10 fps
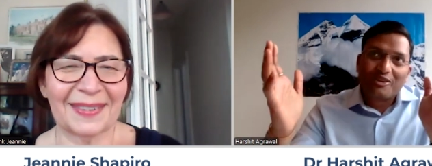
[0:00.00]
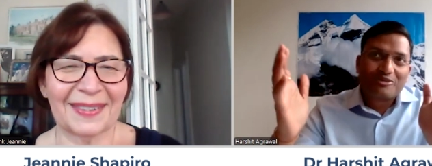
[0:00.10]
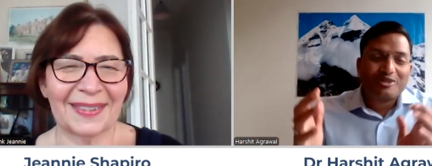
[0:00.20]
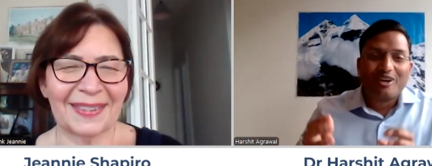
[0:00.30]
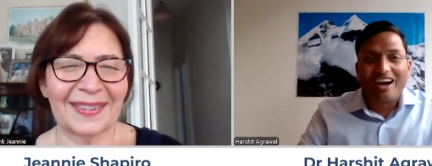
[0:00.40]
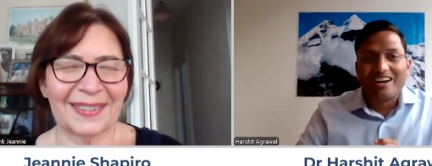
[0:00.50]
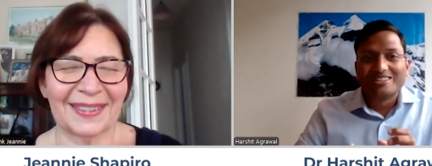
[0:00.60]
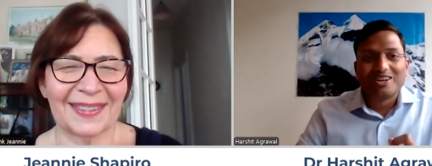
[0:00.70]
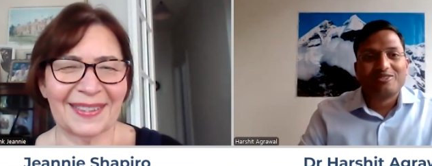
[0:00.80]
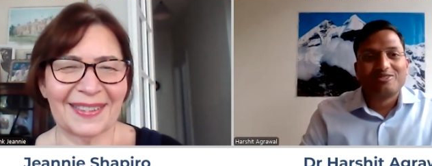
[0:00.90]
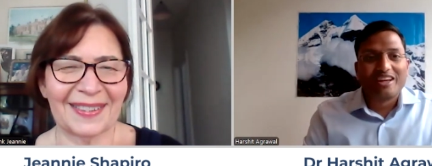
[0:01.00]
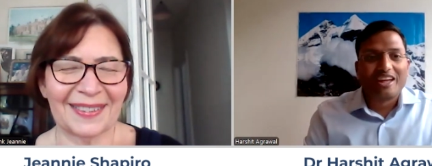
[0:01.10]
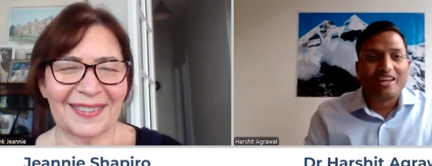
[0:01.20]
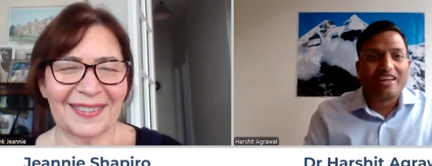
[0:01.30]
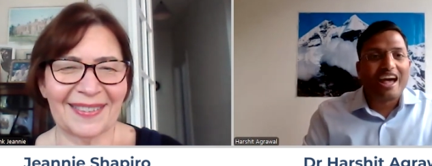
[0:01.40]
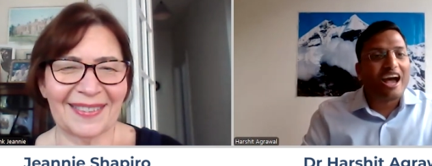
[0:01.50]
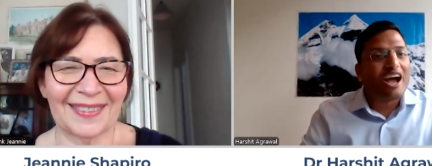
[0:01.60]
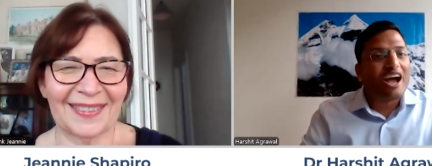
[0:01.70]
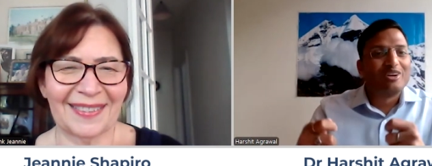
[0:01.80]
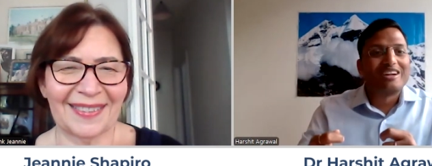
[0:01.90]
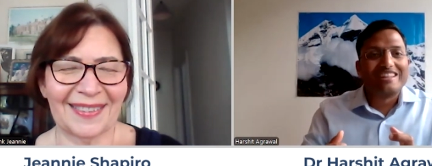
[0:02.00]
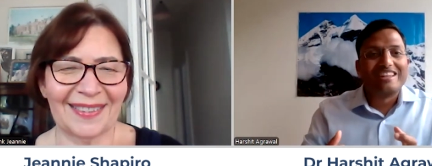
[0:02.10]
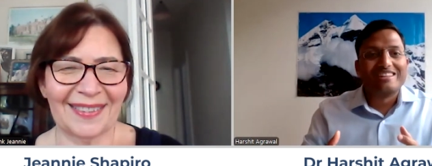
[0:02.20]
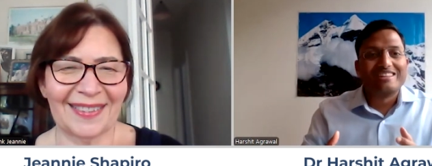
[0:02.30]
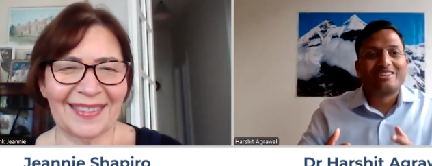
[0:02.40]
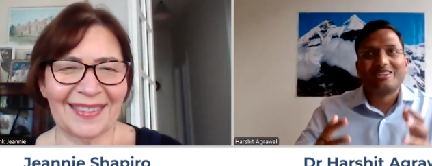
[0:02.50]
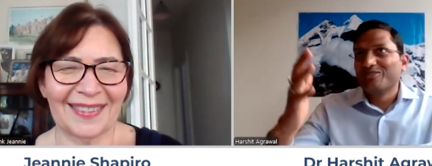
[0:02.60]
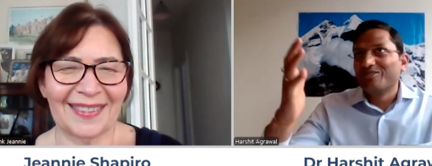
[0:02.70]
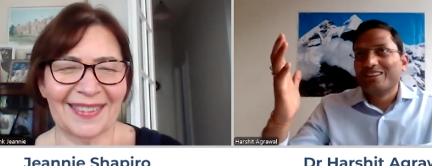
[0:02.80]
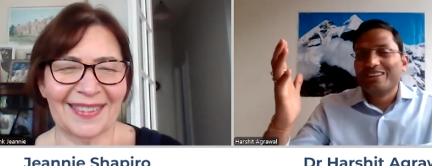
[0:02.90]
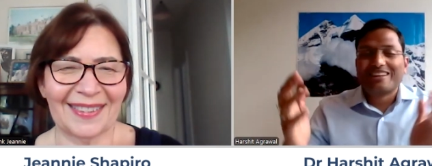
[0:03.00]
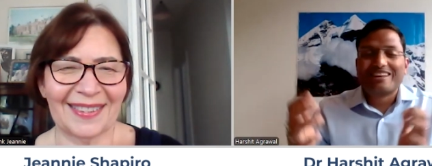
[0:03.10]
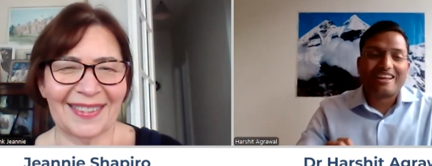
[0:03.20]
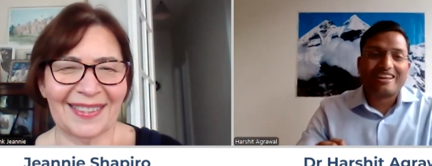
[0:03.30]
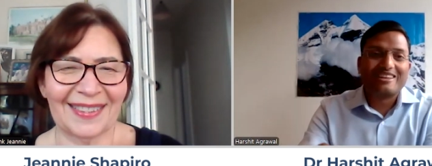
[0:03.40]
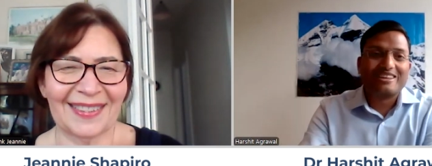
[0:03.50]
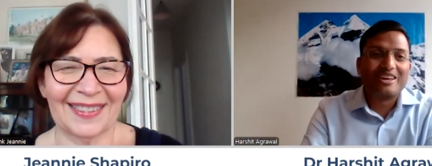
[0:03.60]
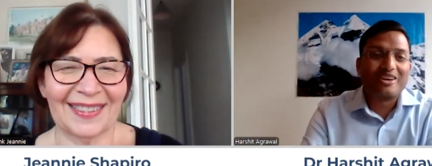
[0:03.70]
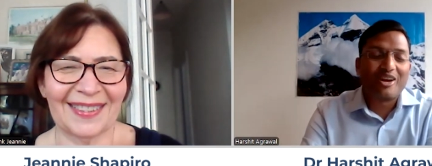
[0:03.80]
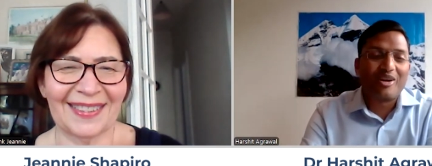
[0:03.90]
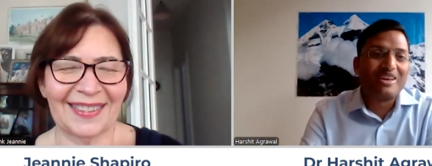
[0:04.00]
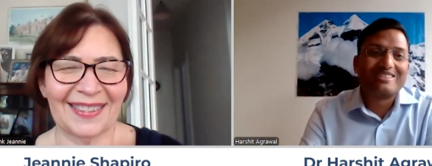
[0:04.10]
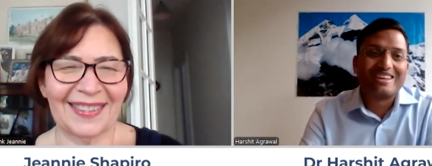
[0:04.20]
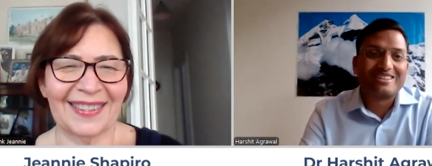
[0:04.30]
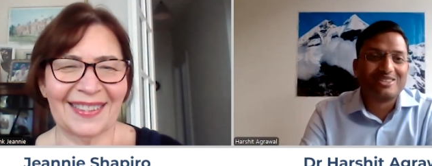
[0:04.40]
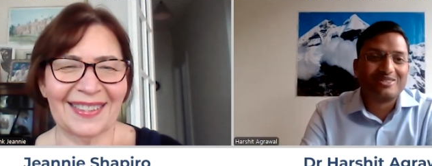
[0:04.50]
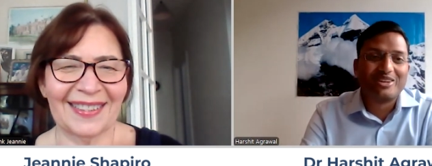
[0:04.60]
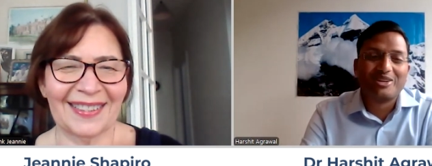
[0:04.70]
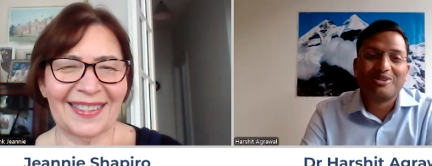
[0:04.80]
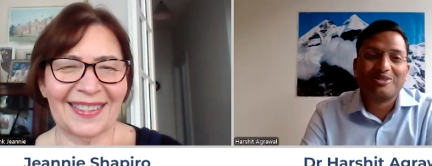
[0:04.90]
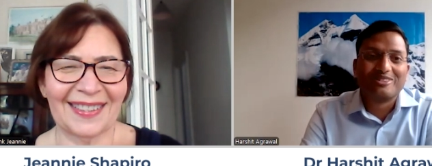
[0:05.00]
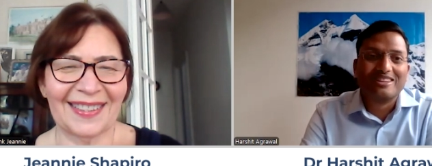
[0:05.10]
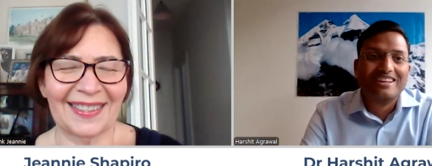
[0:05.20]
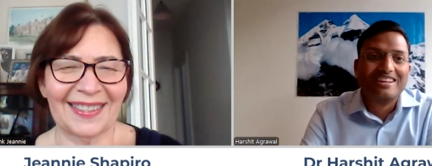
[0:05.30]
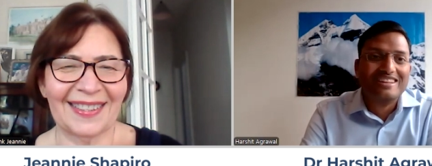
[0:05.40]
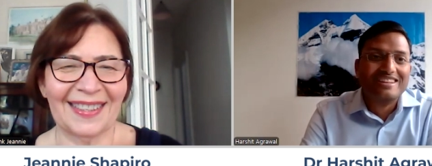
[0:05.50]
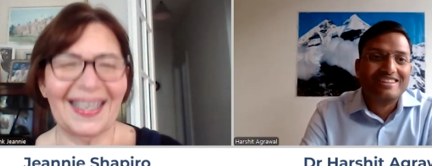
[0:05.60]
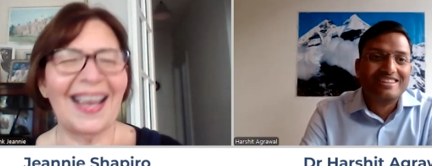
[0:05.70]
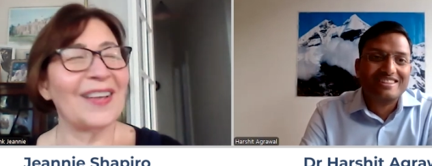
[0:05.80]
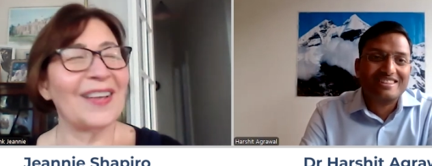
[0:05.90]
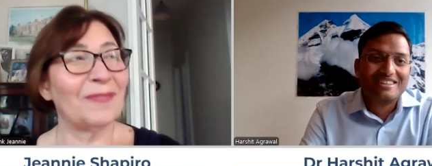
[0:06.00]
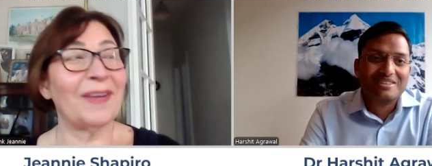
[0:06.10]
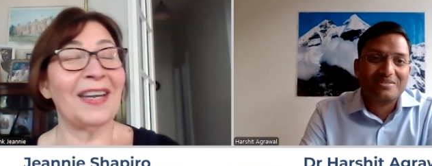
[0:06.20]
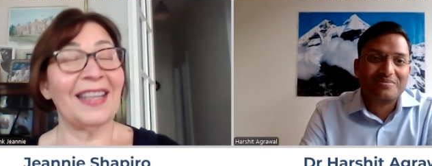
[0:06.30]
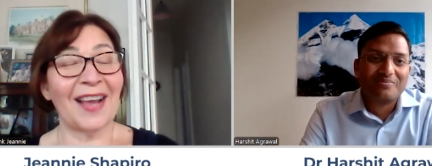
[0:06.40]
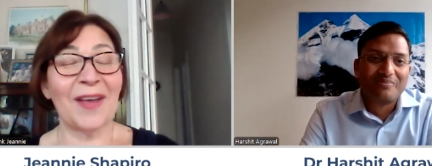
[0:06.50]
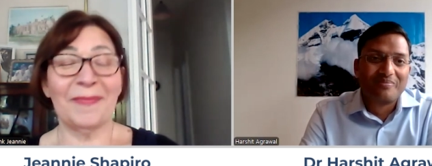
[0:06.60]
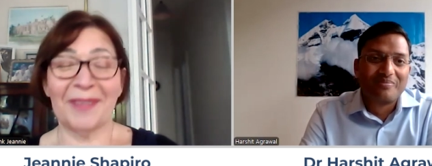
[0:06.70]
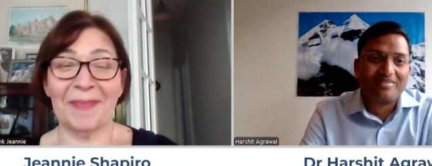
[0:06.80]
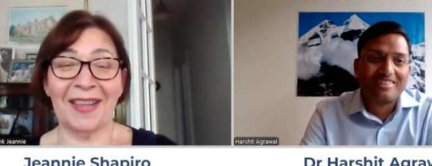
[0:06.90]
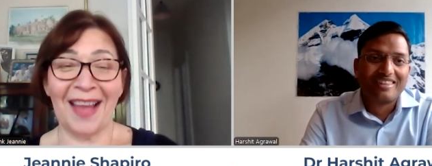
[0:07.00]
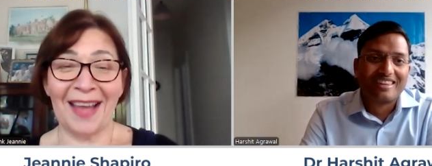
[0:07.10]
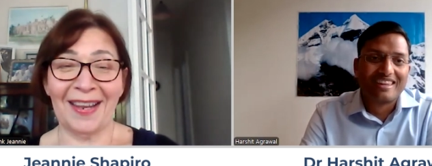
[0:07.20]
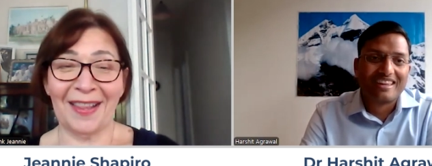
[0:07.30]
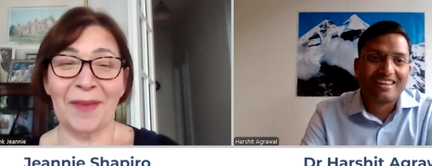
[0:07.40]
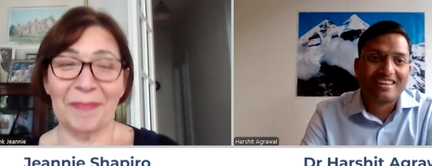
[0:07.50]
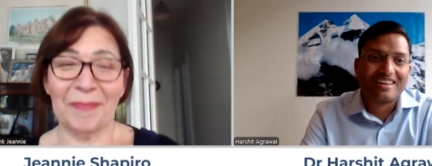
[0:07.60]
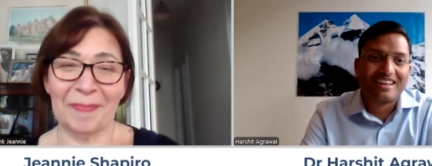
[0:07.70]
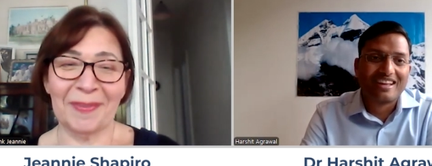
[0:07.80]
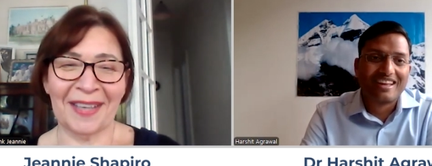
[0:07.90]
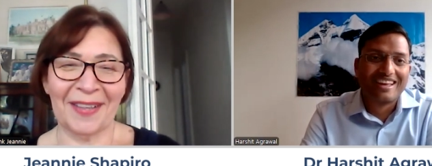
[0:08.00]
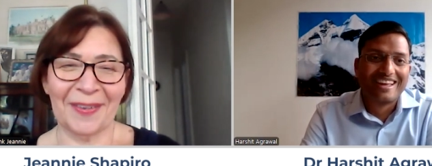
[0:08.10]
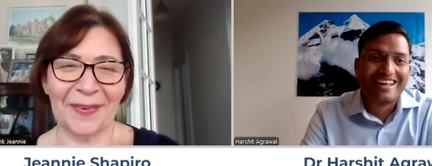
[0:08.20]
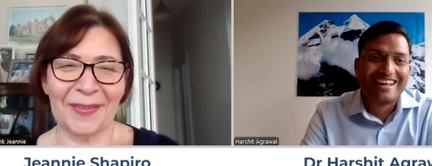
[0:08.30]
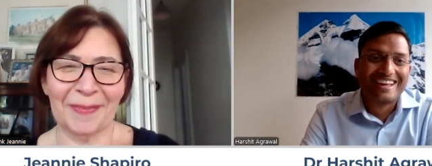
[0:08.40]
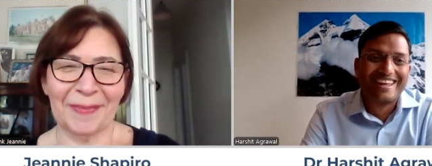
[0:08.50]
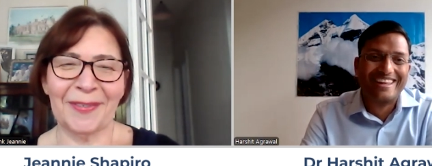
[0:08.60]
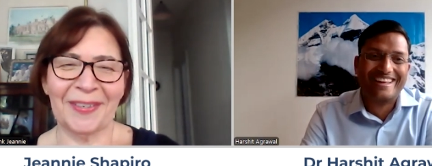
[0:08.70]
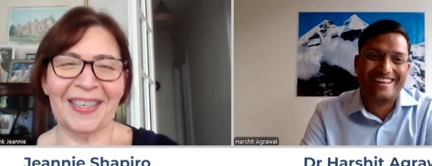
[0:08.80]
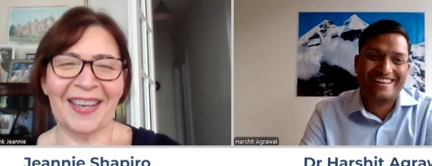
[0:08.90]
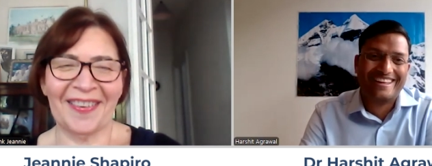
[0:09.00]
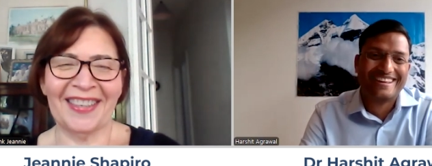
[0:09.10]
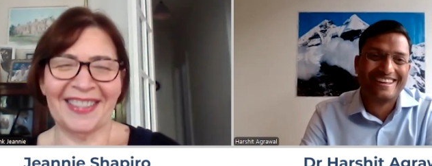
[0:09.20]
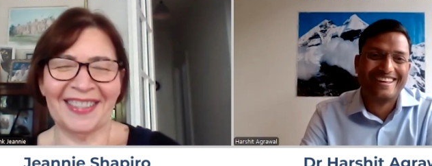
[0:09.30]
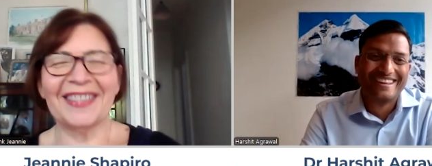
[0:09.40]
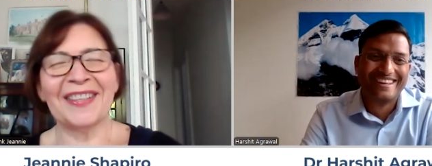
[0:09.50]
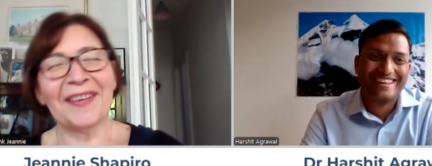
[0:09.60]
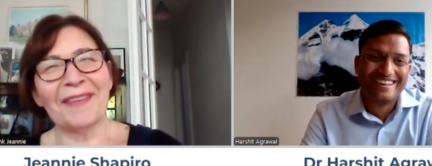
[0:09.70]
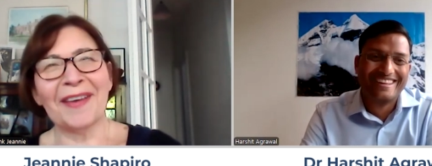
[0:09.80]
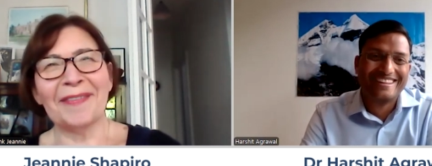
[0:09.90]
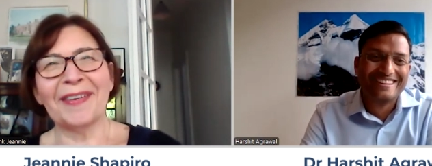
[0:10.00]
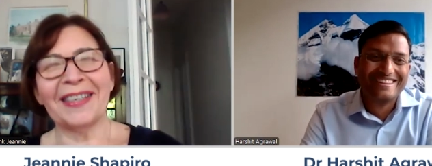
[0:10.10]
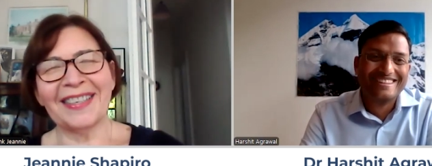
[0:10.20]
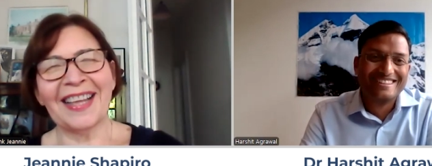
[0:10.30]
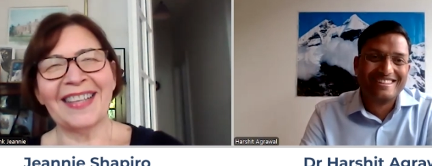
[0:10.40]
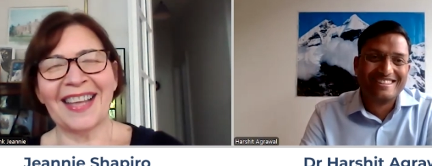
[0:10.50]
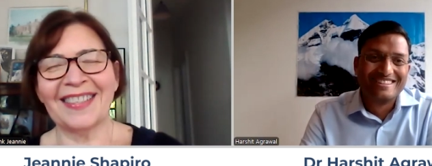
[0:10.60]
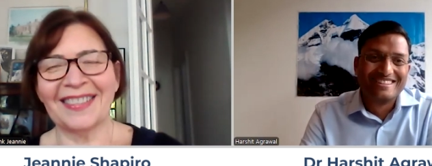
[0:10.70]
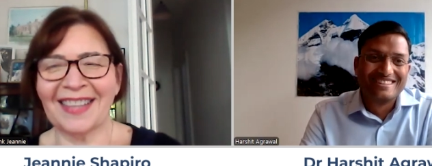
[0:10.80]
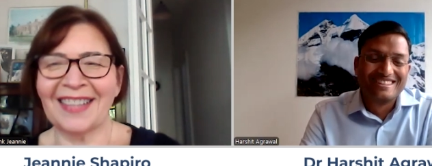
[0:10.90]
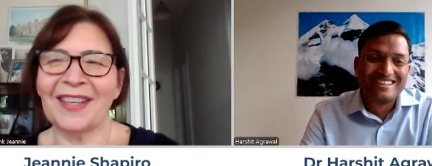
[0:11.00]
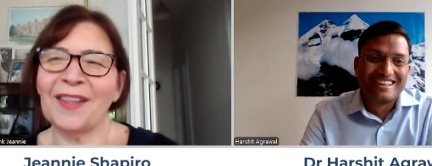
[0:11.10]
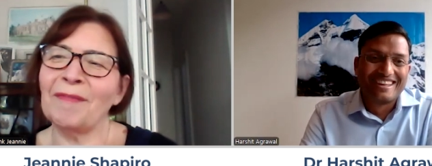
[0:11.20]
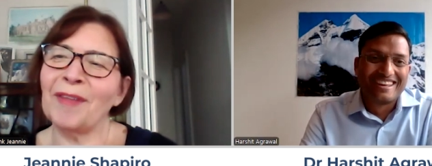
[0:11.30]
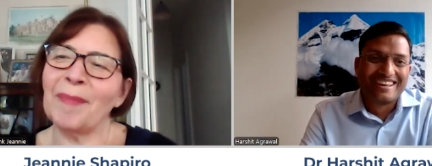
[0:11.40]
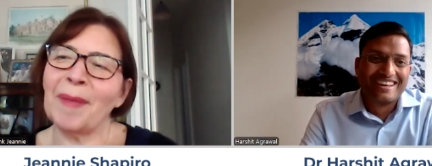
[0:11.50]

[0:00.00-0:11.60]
Speaker 1: a few hours of hard work, and then the tree will look like amazing, so very beautiful.
Speaker 2: Yeah, it's funny. That comes up a lot. A lot of people say the Christmas tree decoration is their favorite. That that's that's a lovely